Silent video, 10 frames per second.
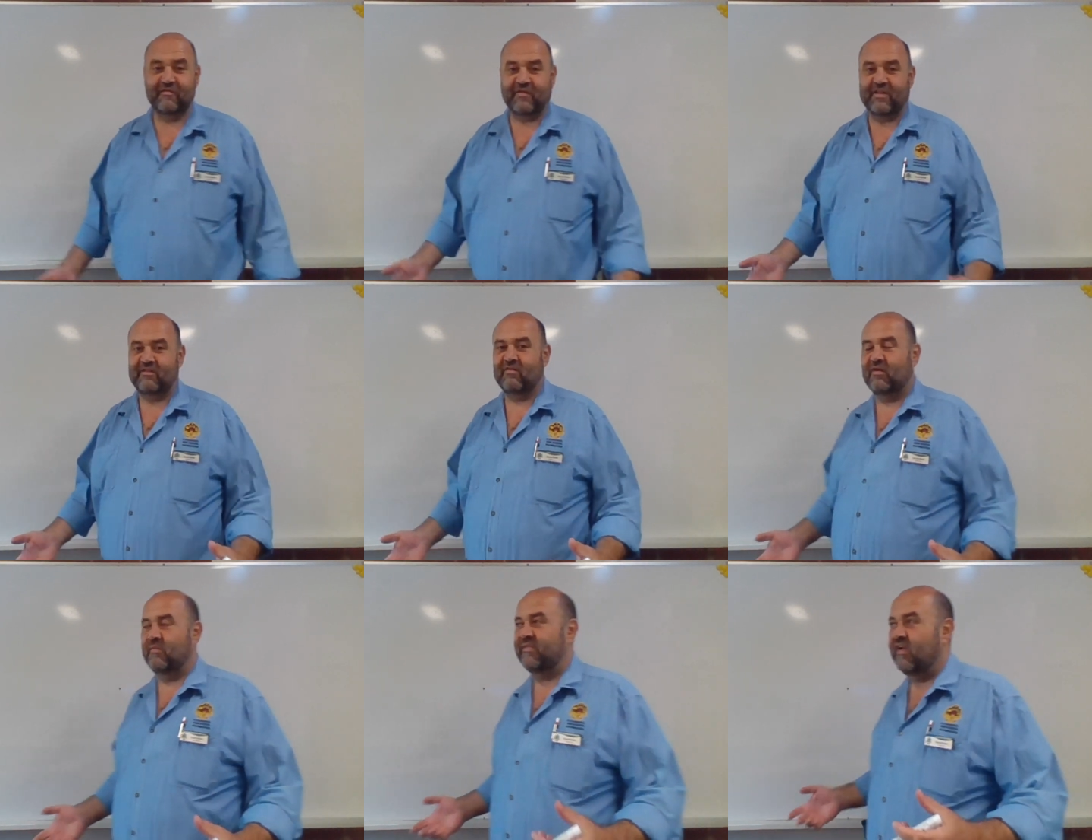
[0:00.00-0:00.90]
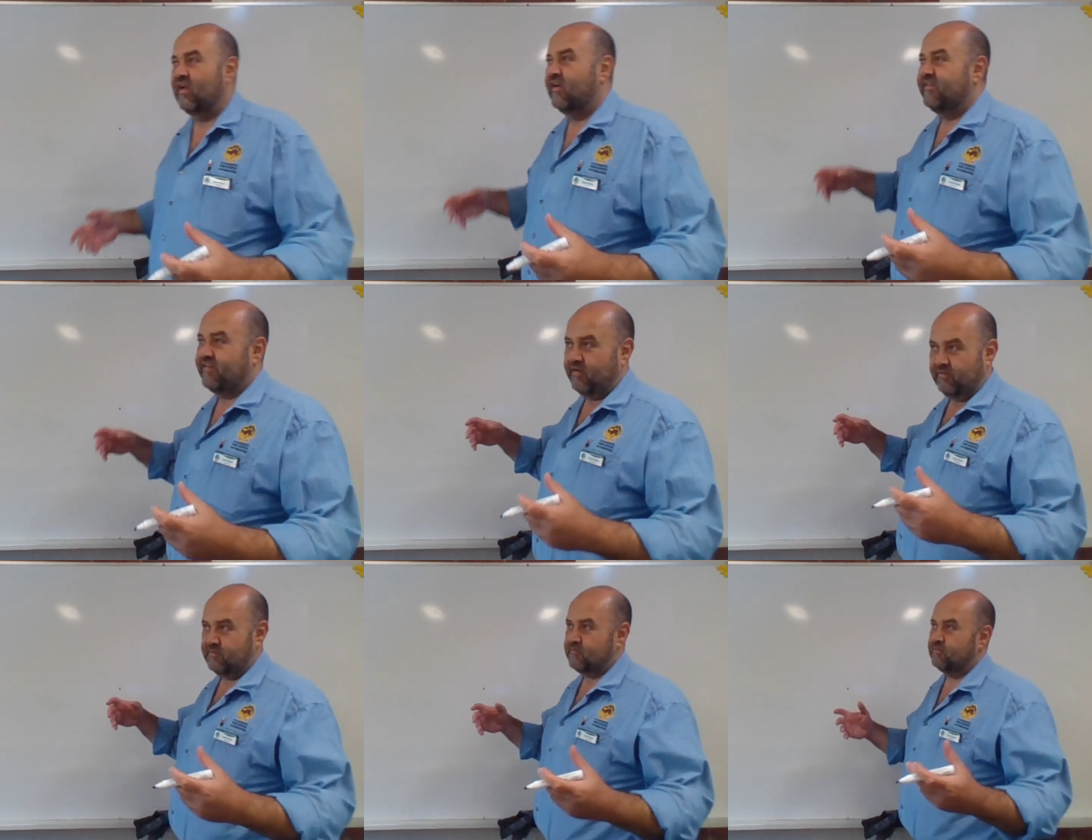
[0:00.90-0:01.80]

Fun times. So